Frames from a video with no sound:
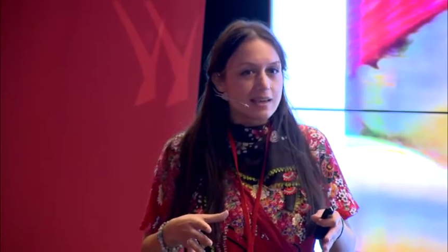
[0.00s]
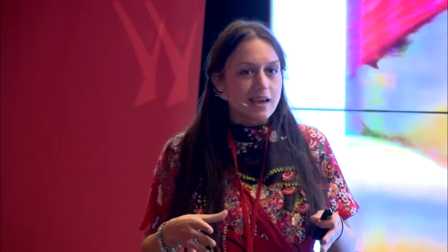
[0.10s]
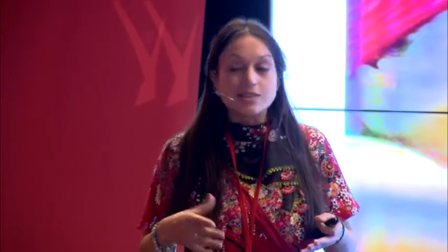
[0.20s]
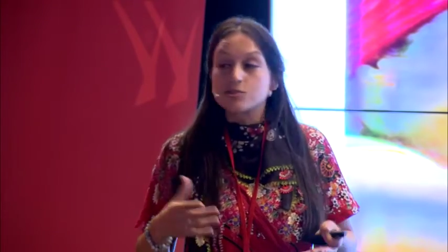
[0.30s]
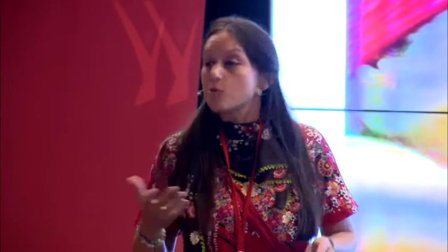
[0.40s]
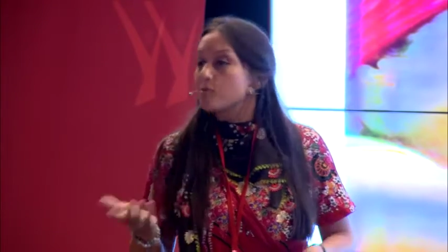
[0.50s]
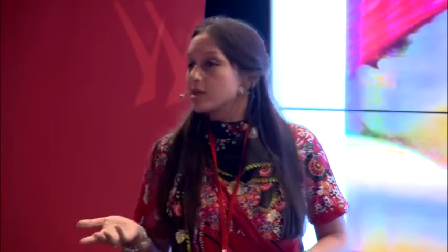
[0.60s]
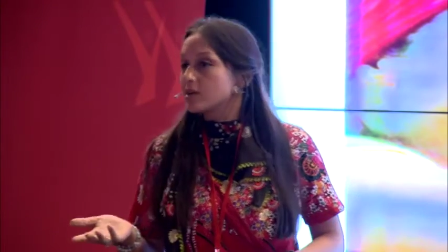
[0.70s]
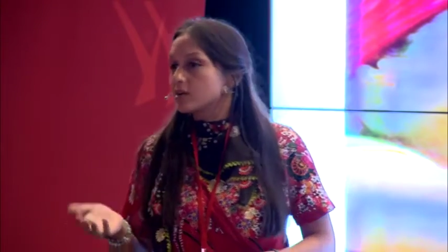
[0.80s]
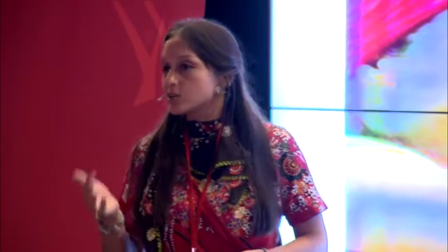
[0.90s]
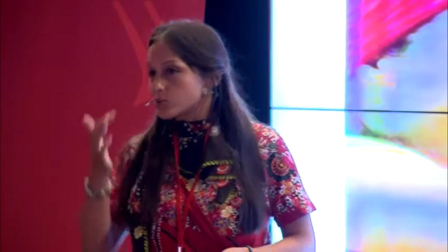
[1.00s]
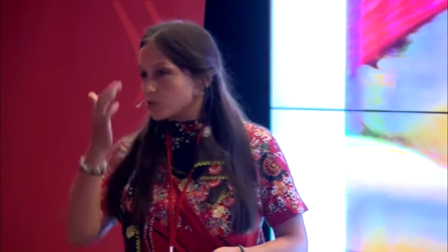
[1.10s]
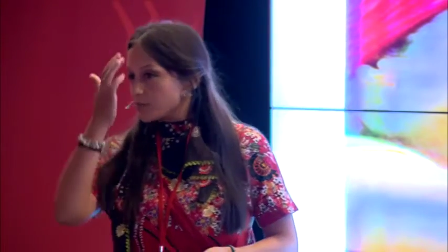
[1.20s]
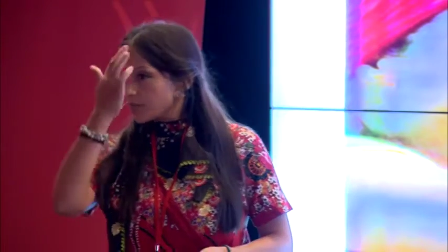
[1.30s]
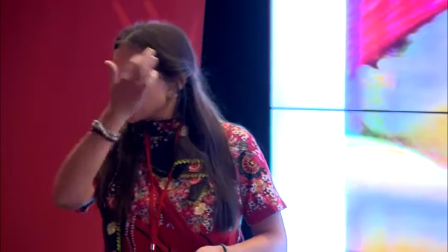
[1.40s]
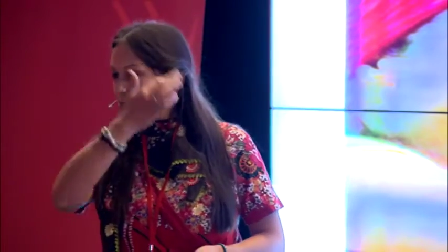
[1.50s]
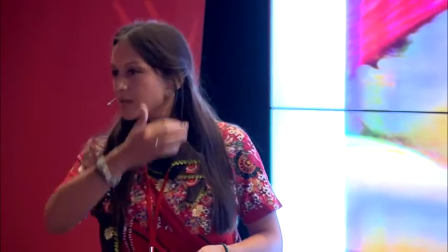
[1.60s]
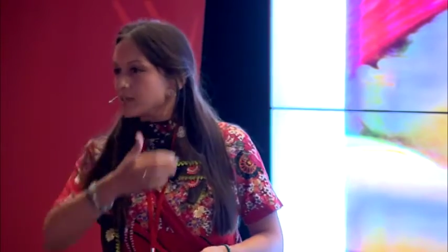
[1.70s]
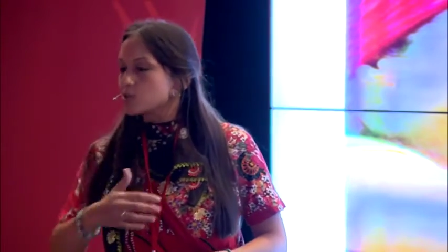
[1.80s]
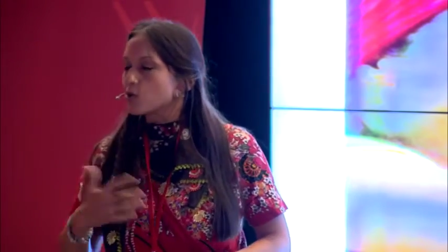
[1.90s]
And so a big culture, a bigger
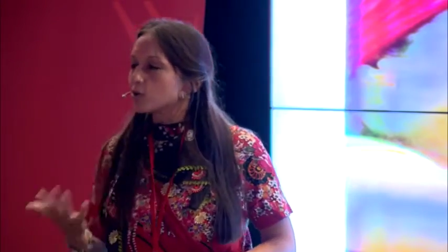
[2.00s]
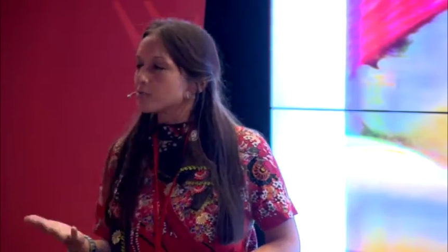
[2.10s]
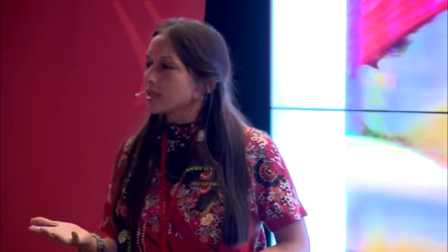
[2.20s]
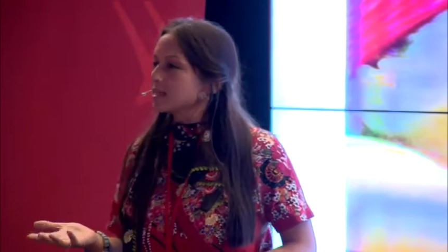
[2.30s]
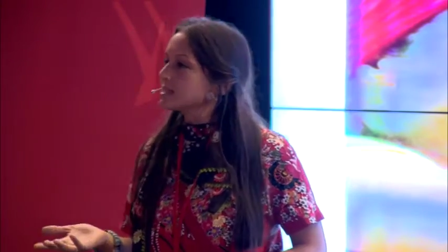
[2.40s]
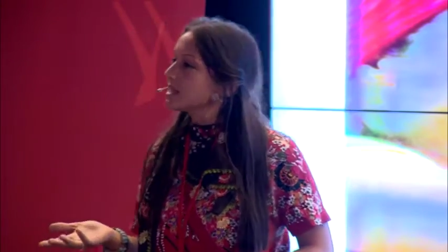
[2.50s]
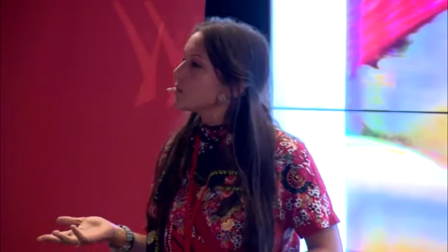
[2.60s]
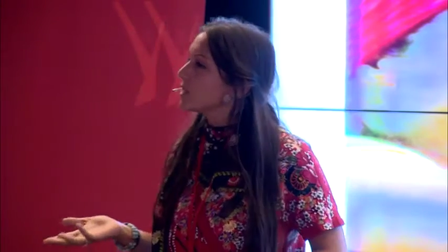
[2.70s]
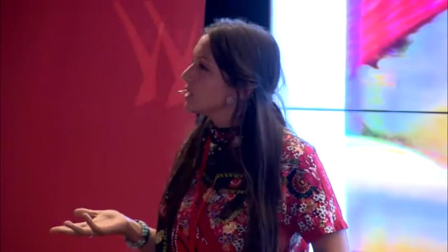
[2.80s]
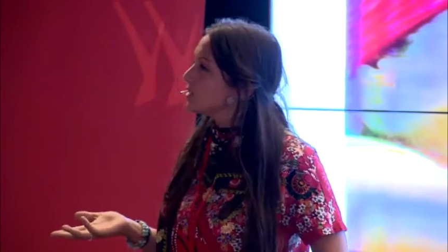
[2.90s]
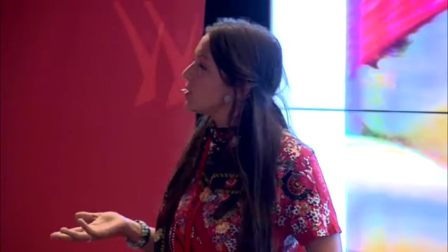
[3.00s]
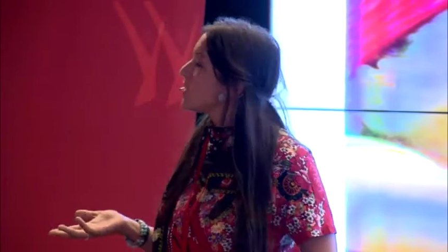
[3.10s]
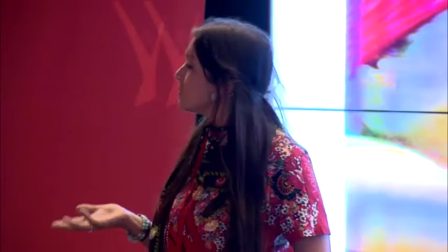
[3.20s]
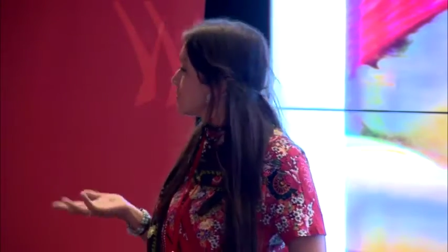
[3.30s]
space called me, and they said, we hear you.